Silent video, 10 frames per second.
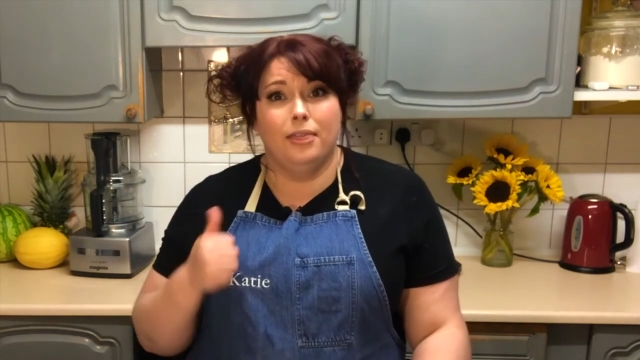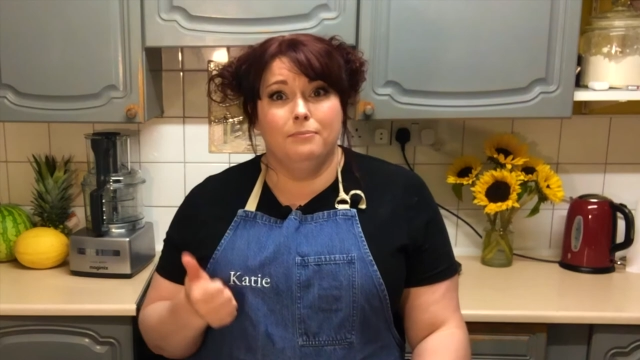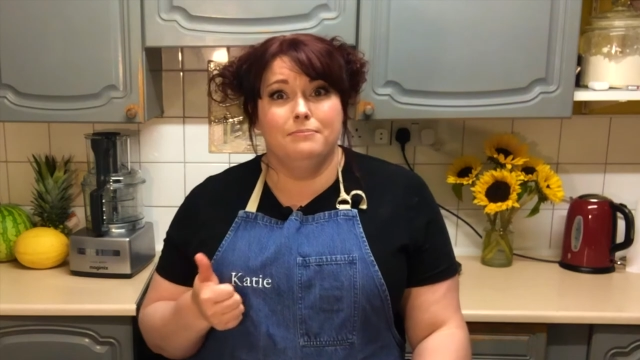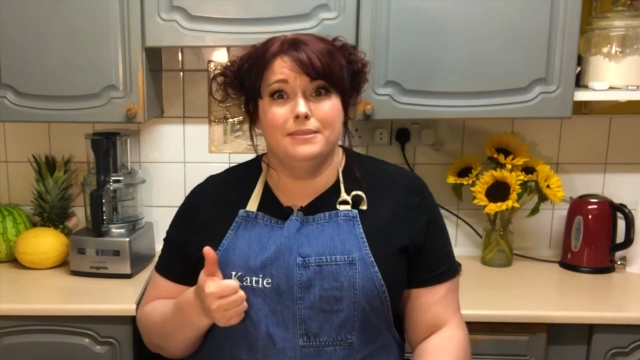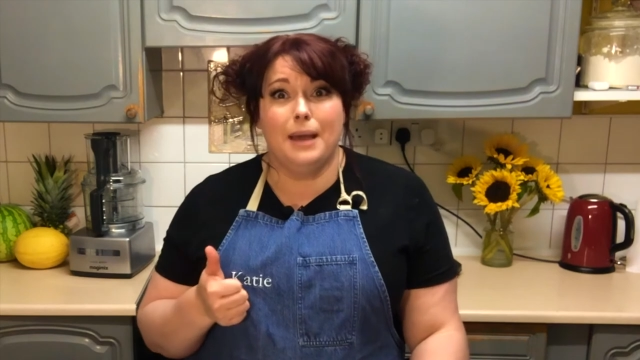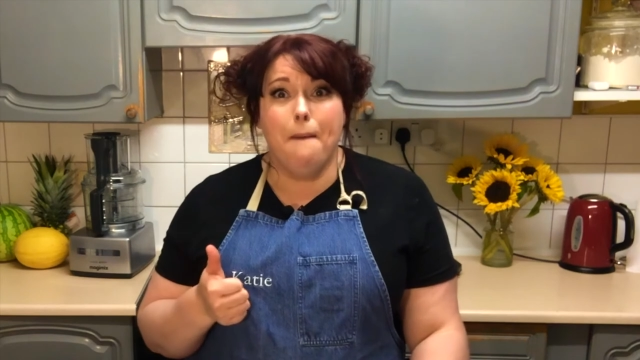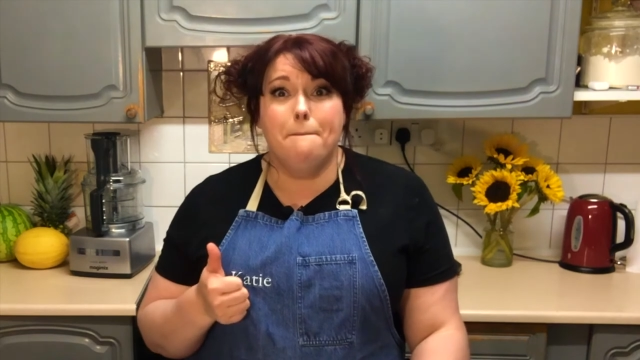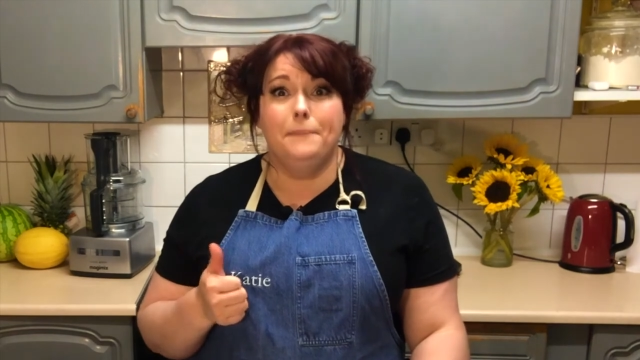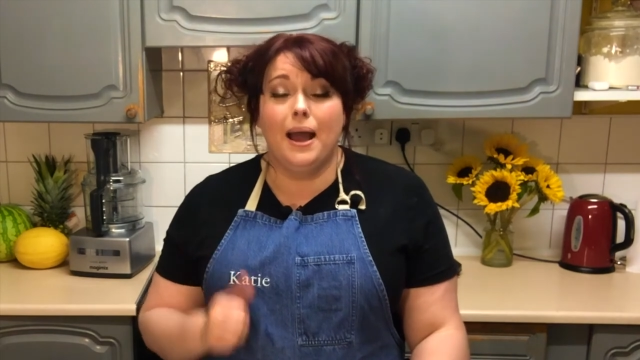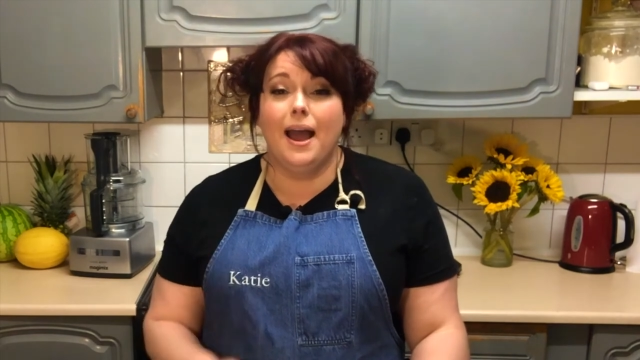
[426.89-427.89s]
thumbs
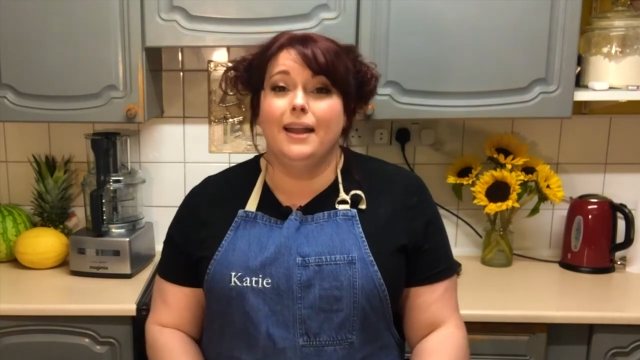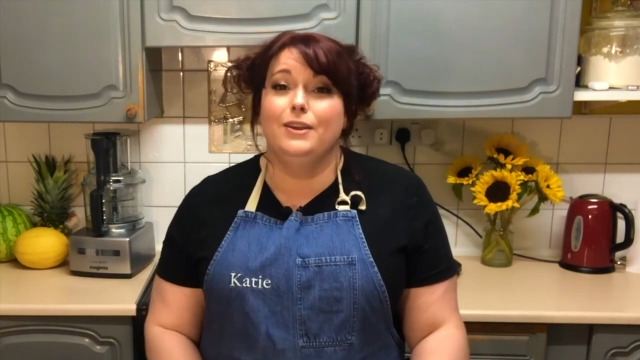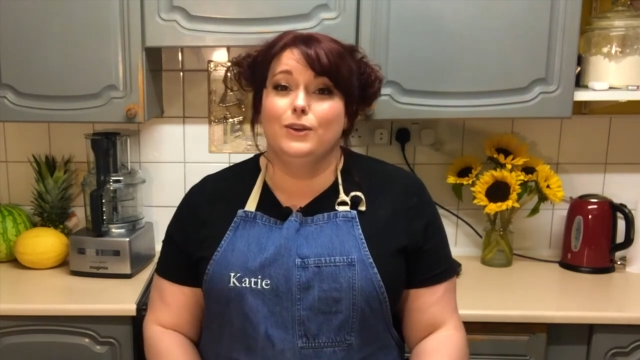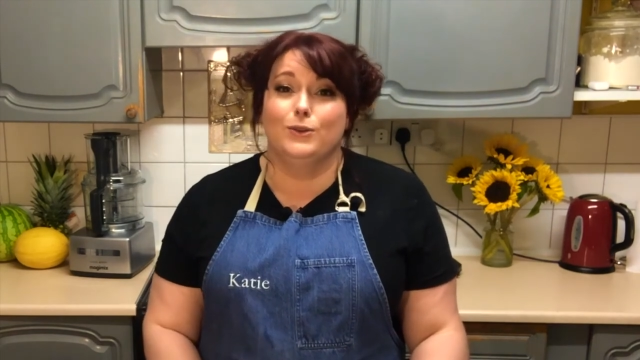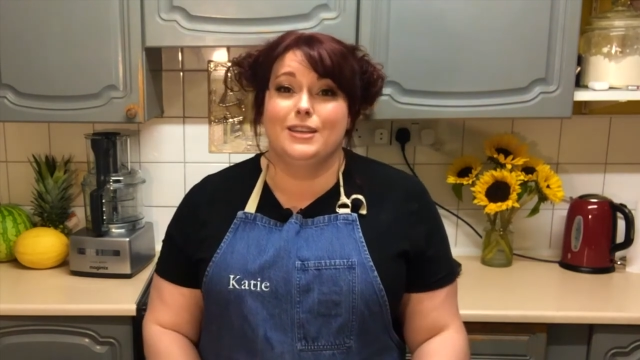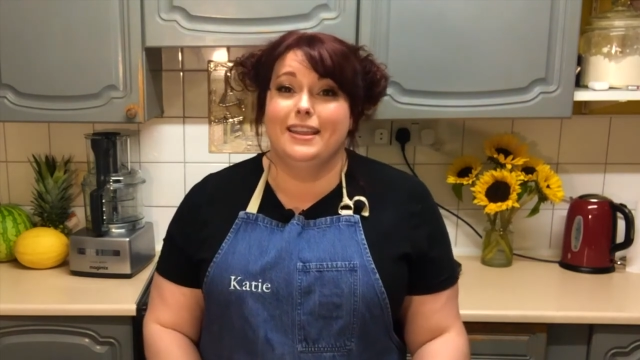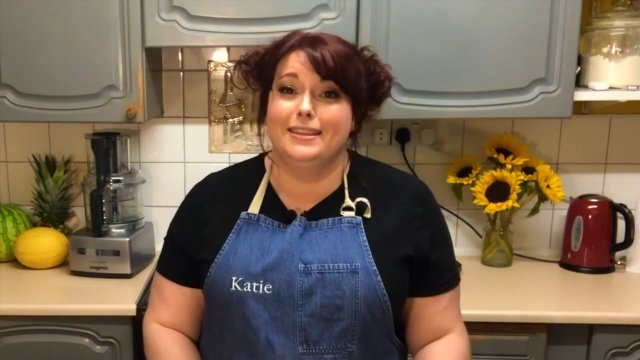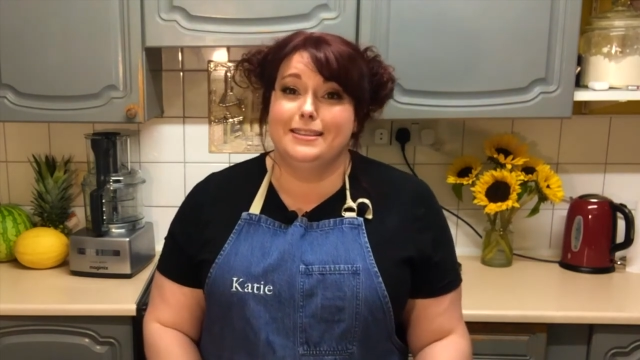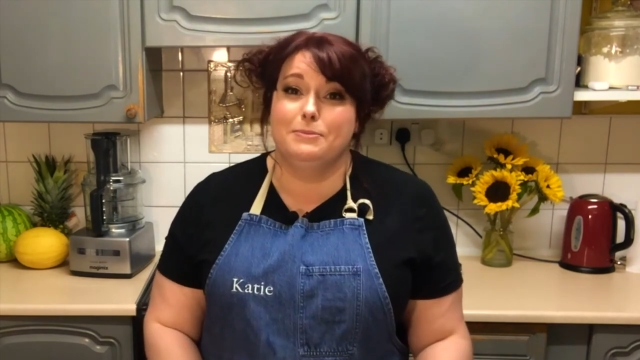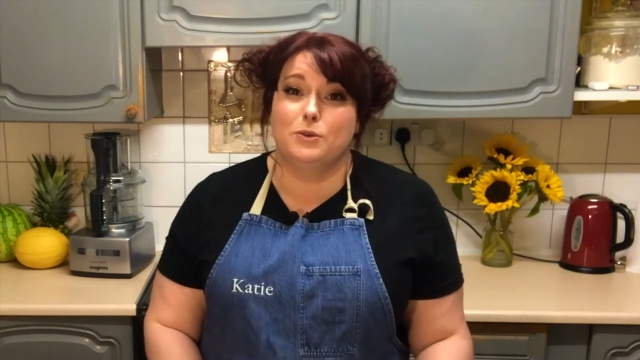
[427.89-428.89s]
up and you can also hit
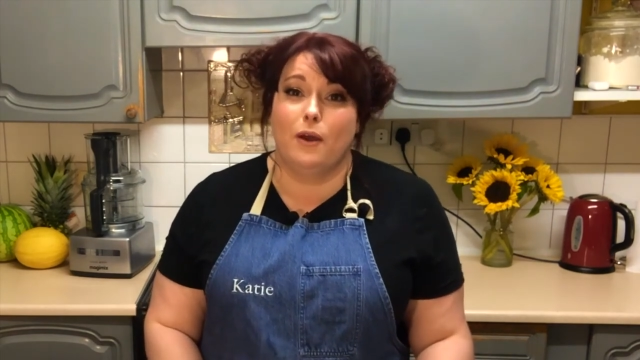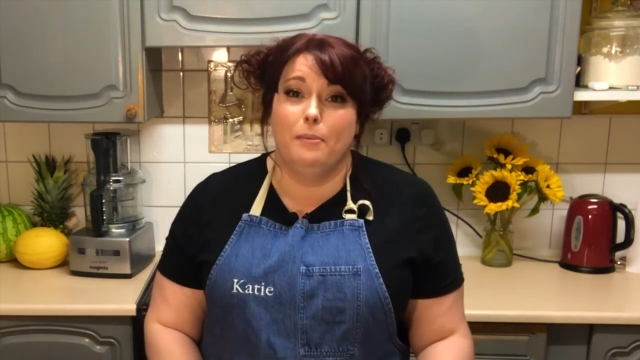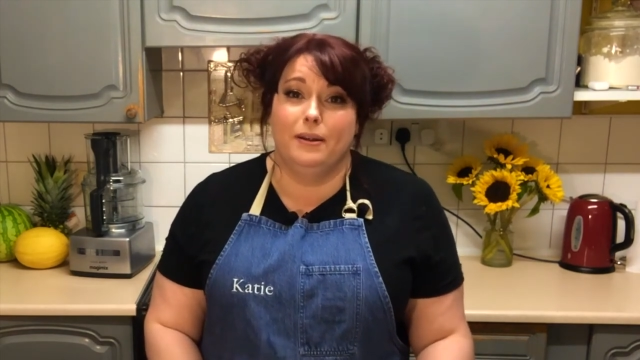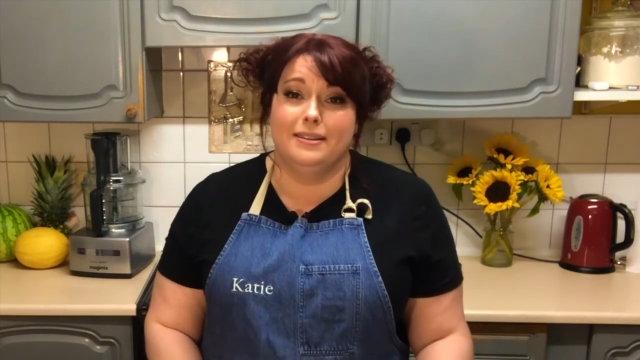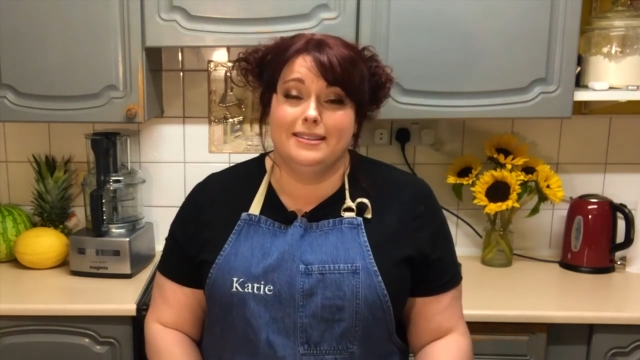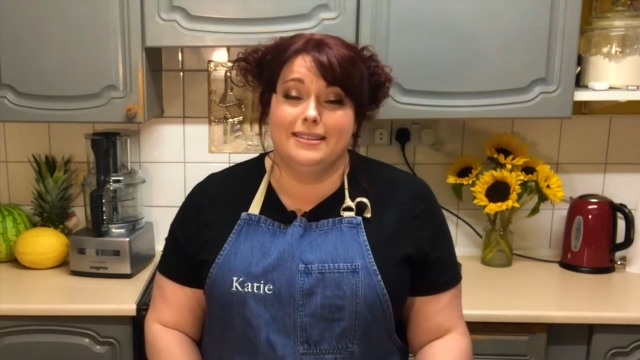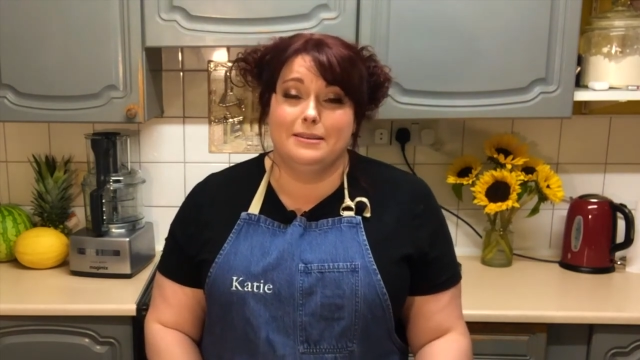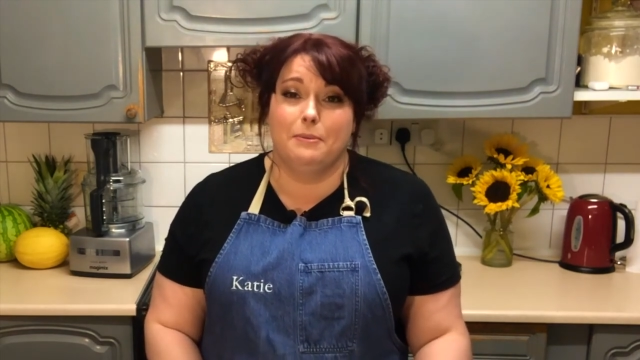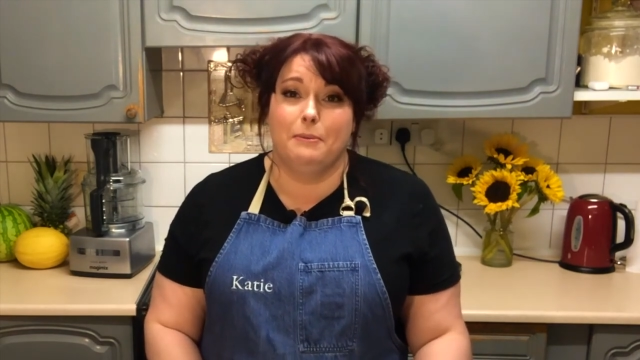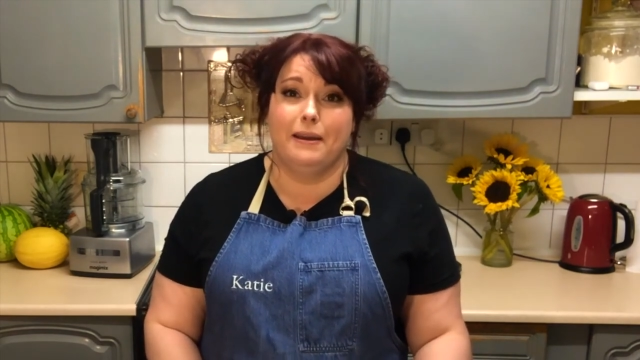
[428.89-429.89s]
the subscribe button to see
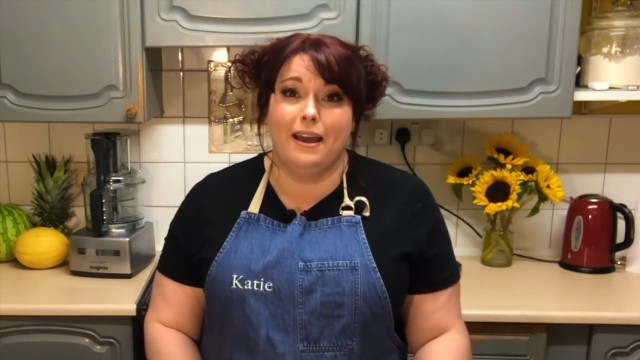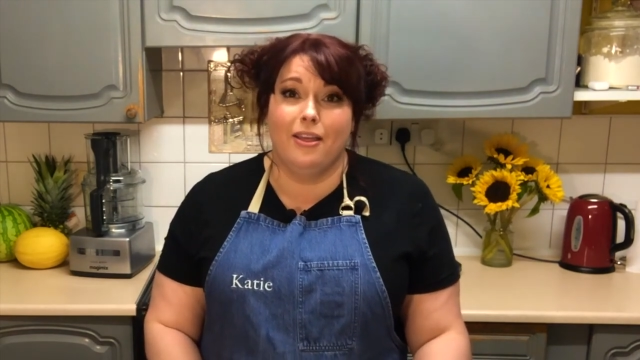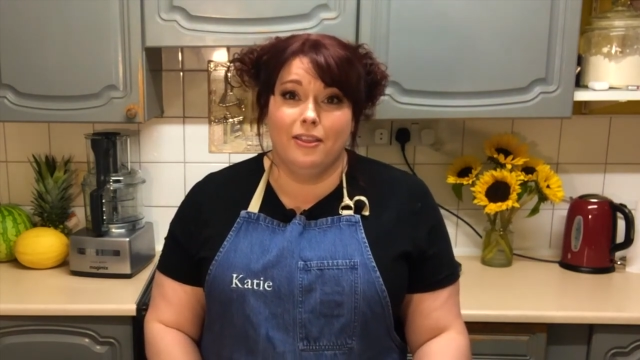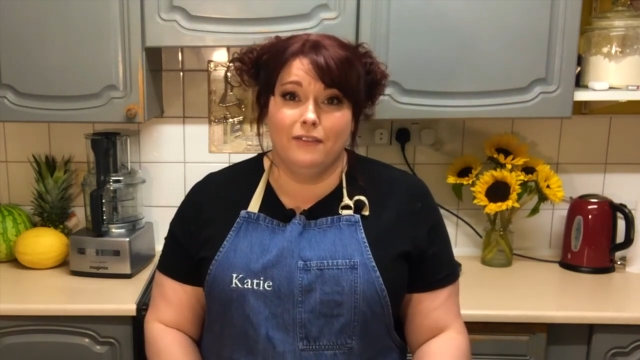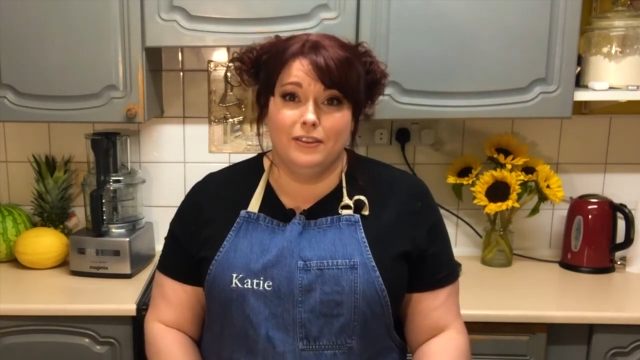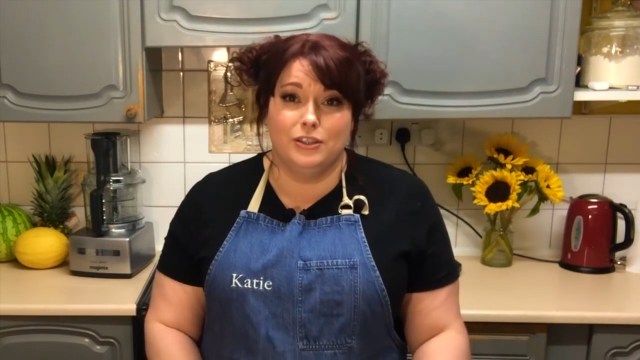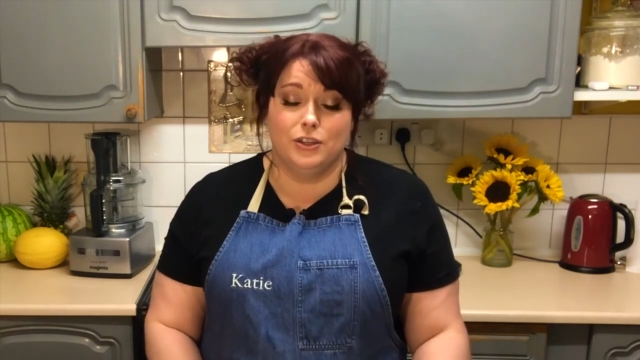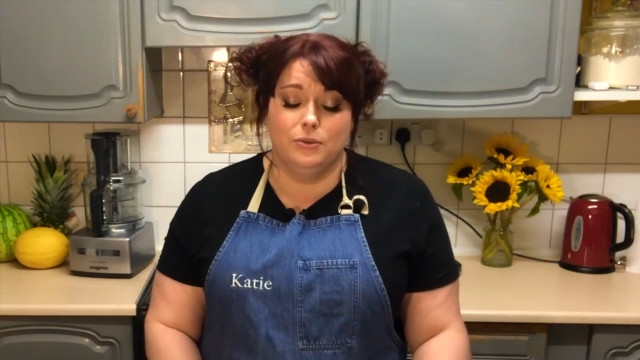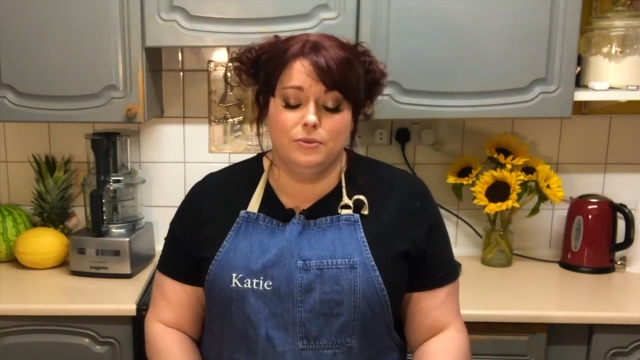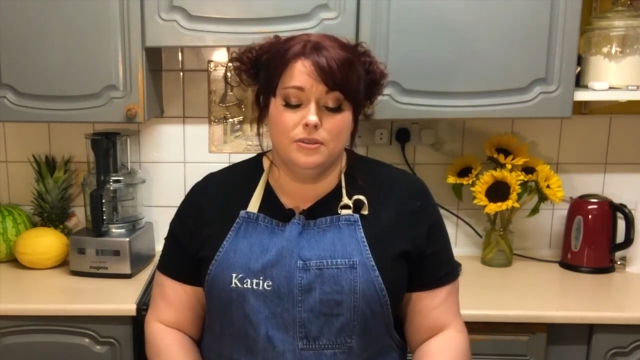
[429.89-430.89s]
some of my other
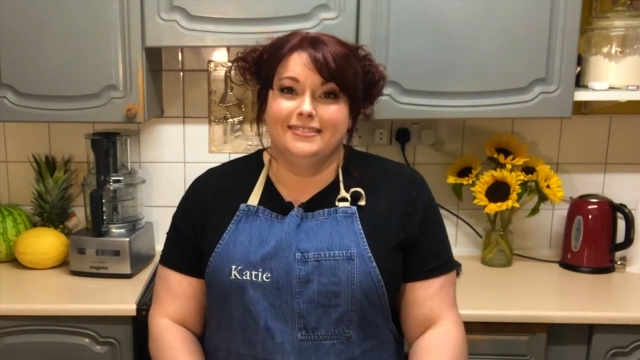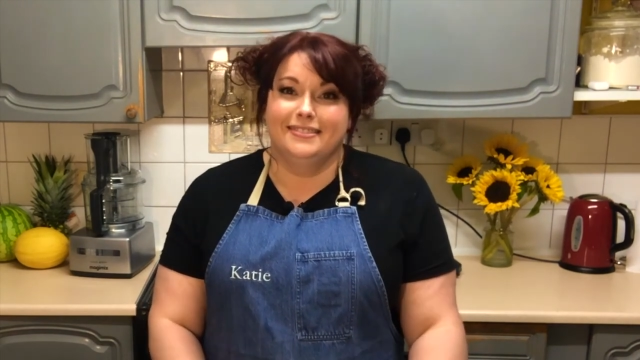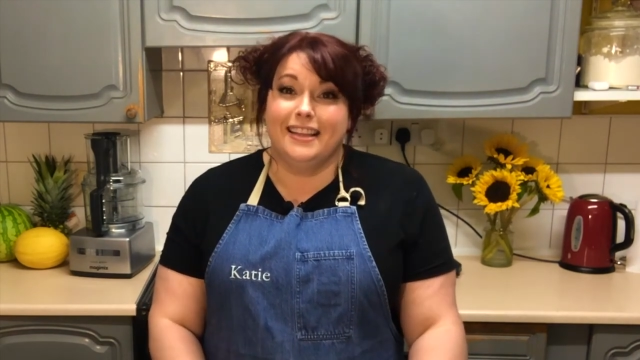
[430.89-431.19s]
videos.